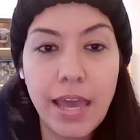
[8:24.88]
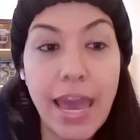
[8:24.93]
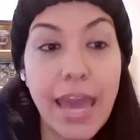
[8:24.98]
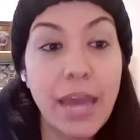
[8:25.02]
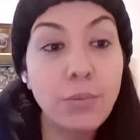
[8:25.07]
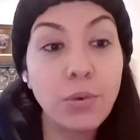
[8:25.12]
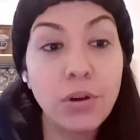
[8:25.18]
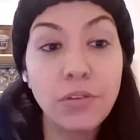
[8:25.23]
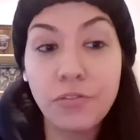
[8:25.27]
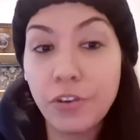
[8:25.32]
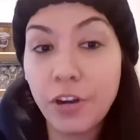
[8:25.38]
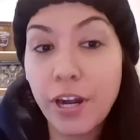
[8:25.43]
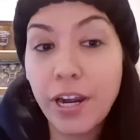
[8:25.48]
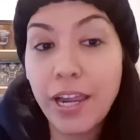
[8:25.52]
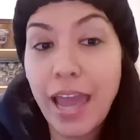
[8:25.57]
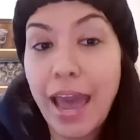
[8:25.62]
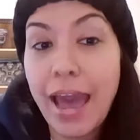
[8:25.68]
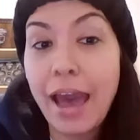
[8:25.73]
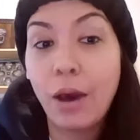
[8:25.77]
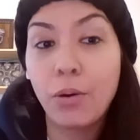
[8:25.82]
And referring
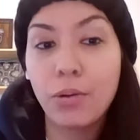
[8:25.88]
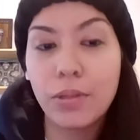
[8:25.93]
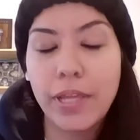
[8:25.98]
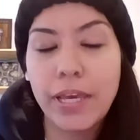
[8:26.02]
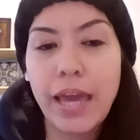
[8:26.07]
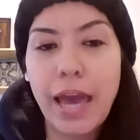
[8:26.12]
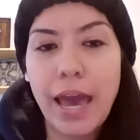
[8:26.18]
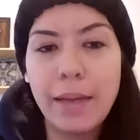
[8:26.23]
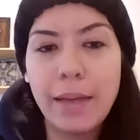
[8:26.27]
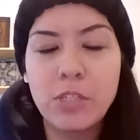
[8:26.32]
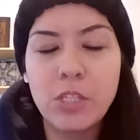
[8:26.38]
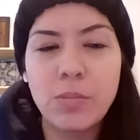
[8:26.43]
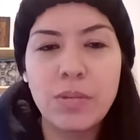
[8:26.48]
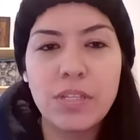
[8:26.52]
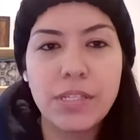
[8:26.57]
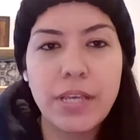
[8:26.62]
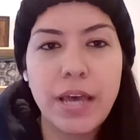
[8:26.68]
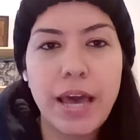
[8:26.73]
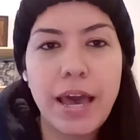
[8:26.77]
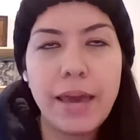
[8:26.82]
out, like I'm, spec-
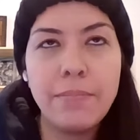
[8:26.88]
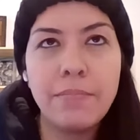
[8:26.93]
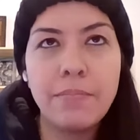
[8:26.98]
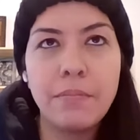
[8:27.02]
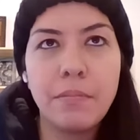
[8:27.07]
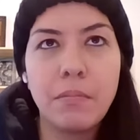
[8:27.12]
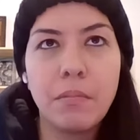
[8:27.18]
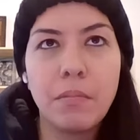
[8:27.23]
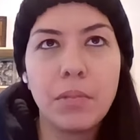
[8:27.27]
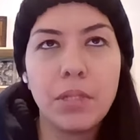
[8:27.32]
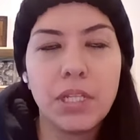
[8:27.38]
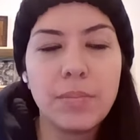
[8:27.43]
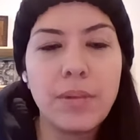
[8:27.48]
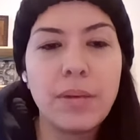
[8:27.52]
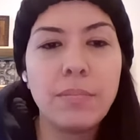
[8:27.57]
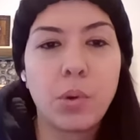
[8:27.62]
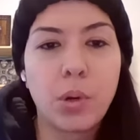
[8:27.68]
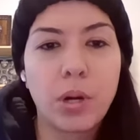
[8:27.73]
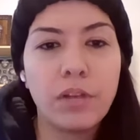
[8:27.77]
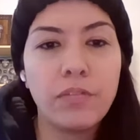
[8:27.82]
I'm a little bit
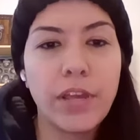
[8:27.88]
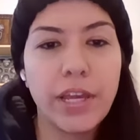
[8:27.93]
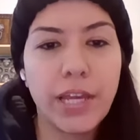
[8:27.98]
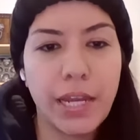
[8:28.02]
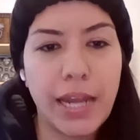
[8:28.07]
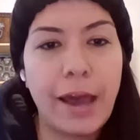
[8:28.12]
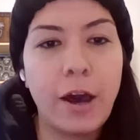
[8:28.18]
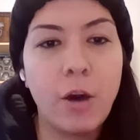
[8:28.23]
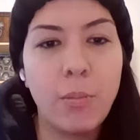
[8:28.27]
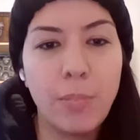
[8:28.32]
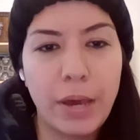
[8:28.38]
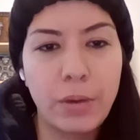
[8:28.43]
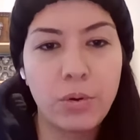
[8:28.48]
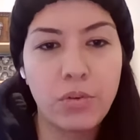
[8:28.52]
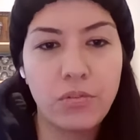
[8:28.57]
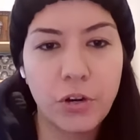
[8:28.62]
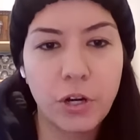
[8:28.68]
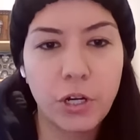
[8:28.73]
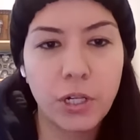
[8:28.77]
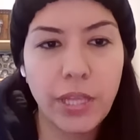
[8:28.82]
more of like an outbound
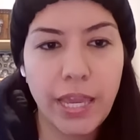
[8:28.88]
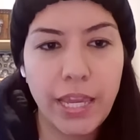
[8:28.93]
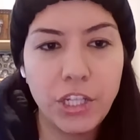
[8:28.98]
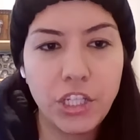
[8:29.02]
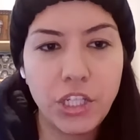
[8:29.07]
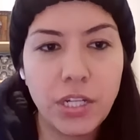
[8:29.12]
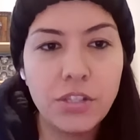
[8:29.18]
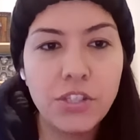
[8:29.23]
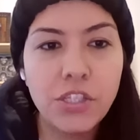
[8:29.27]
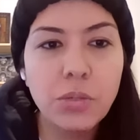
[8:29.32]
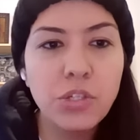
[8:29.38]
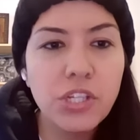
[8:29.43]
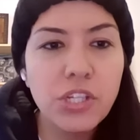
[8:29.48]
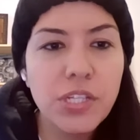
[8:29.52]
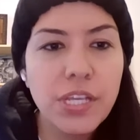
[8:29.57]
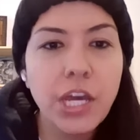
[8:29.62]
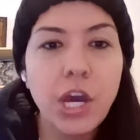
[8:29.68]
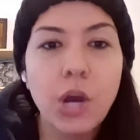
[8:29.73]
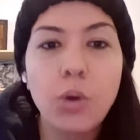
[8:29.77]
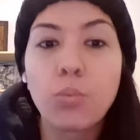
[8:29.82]
referral agent, so just
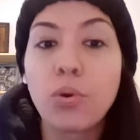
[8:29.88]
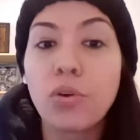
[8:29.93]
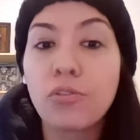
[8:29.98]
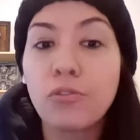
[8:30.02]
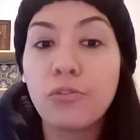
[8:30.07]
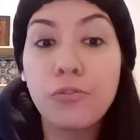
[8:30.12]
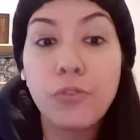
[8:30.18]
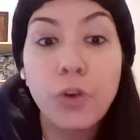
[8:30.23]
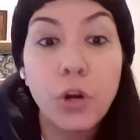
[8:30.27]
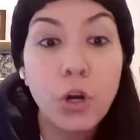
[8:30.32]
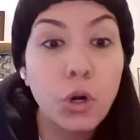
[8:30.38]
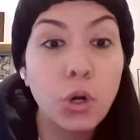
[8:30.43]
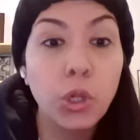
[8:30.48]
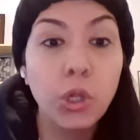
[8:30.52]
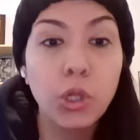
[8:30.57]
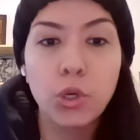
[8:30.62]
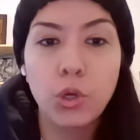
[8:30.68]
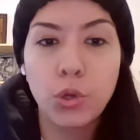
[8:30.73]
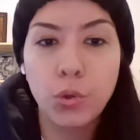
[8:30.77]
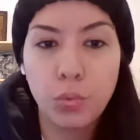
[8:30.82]
like a
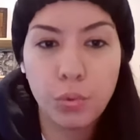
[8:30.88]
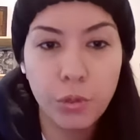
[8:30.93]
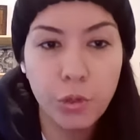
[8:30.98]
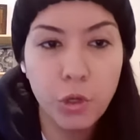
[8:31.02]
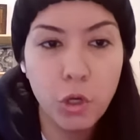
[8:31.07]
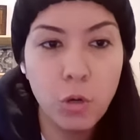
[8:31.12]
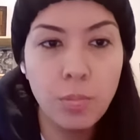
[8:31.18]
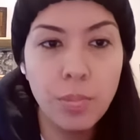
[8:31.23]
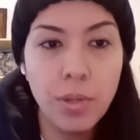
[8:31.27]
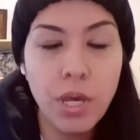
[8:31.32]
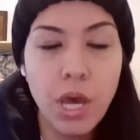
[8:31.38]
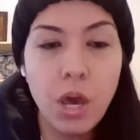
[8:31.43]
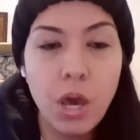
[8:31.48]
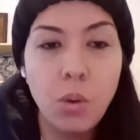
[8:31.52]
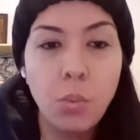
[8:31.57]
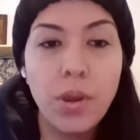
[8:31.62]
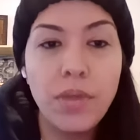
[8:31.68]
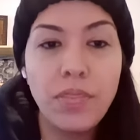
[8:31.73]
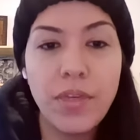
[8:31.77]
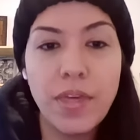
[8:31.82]
referral group
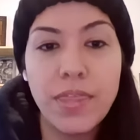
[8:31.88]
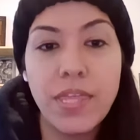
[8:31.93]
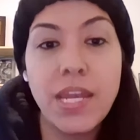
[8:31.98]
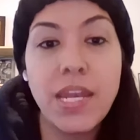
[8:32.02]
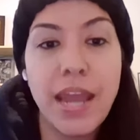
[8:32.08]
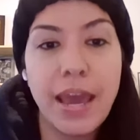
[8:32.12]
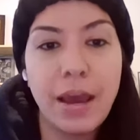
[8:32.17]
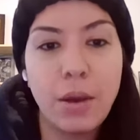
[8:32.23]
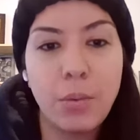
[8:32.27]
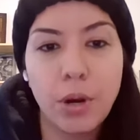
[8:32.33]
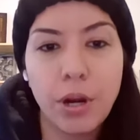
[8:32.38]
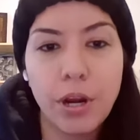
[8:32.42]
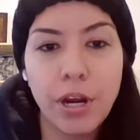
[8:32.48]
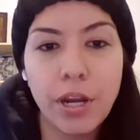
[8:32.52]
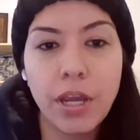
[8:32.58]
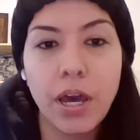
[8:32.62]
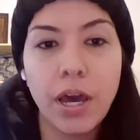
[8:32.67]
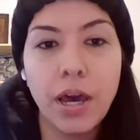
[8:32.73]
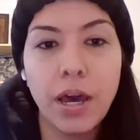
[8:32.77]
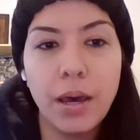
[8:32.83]
within the network
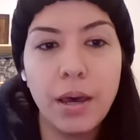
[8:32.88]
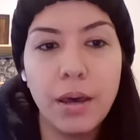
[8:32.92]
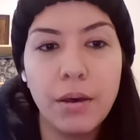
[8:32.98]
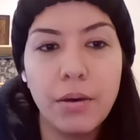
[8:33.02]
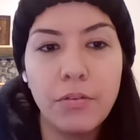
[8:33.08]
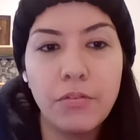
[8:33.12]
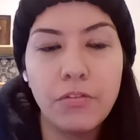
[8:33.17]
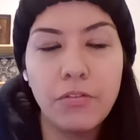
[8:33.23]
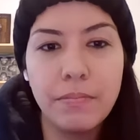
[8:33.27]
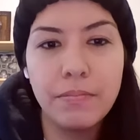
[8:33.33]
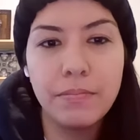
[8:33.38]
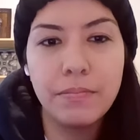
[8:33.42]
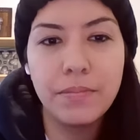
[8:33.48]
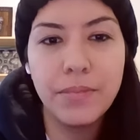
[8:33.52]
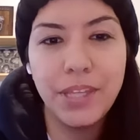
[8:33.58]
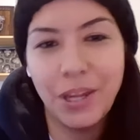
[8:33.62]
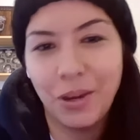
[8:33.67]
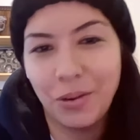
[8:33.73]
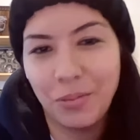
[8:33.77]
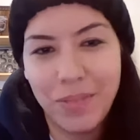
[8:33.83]
of
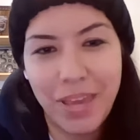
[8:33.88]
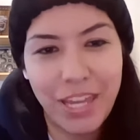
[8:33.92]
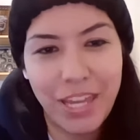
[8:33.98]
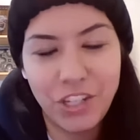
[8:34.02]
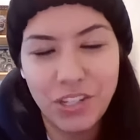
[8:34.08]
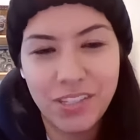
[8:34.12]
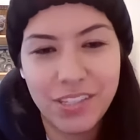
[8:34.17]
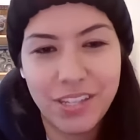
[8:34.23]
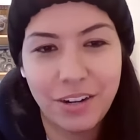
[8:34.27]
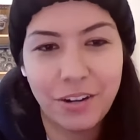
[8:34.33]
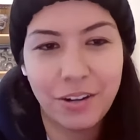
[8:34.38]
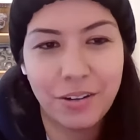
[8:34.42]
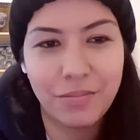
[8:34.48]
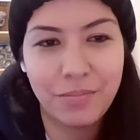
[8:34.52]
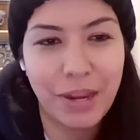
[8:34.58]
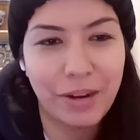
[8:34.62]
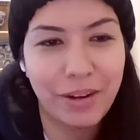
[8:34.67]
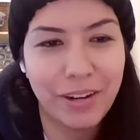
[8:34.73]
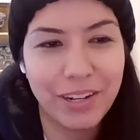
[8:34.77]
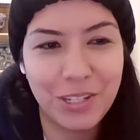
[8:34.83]
you know agents that are
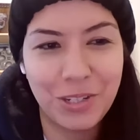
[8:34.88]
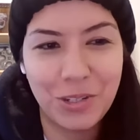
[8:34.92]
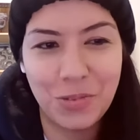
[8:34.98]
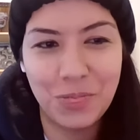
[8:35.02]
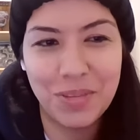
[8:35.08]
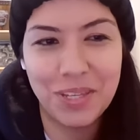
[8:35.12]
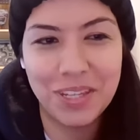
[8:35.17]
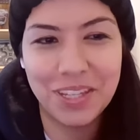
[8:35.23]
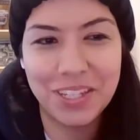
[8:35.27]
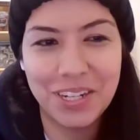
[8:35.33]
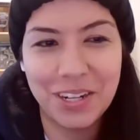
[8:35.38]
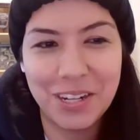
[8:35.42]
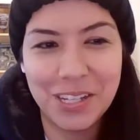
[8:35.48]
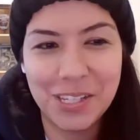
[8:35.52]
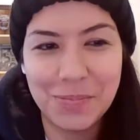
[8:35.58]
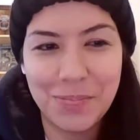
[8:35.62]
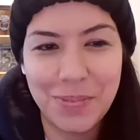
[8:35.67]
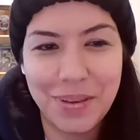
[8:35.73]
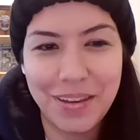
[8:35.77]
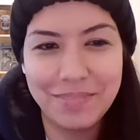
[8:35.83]
married to militaries,
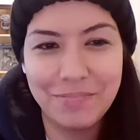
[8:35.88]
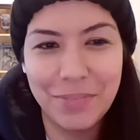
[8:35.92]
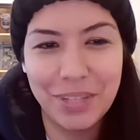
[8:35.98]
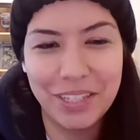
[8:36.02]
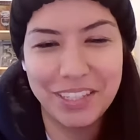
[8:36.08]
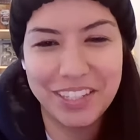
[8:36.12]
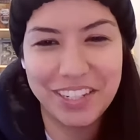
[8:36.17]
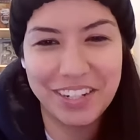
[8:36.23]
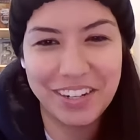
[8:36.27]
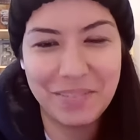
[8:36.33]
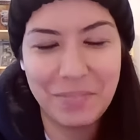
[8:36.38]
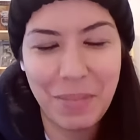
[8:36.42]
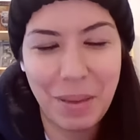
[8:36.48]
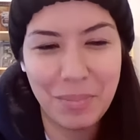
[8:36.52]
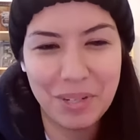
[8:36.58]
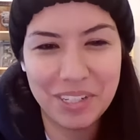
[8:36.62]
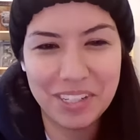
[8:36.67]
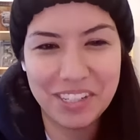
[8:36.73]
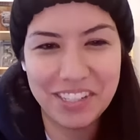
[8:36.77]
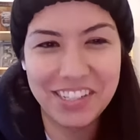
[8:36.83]
military
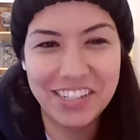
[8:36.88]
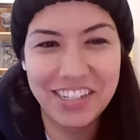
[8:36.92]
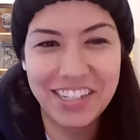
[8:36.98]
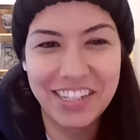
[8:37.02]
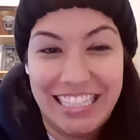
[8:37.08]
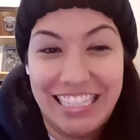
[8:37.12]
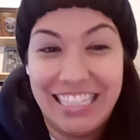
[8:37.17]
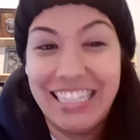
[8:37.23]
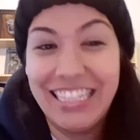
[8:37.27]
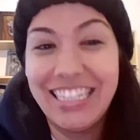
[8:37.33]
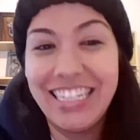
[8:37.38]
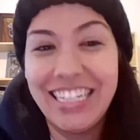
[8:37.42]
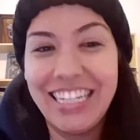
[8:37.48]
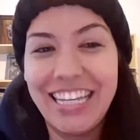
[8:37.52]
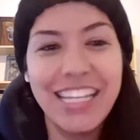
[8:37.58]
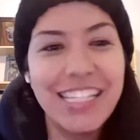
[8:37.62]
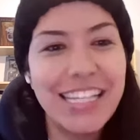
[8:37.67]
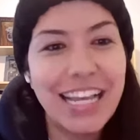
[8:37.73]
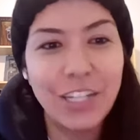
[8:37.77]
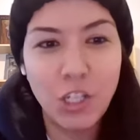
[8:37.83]
members.
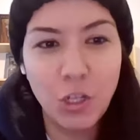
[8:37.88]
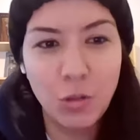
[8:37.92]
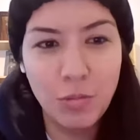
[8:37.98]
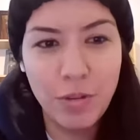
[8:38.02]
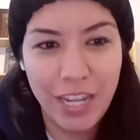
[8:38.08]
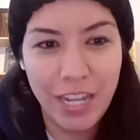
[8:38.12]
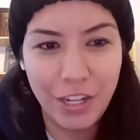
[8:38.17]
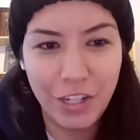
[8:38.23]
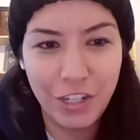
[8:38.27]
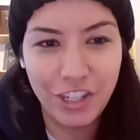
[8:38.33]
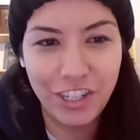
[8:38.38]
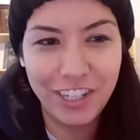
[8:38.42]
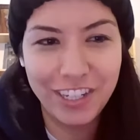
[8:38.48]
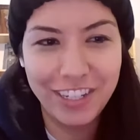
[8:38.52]
Is that too niche?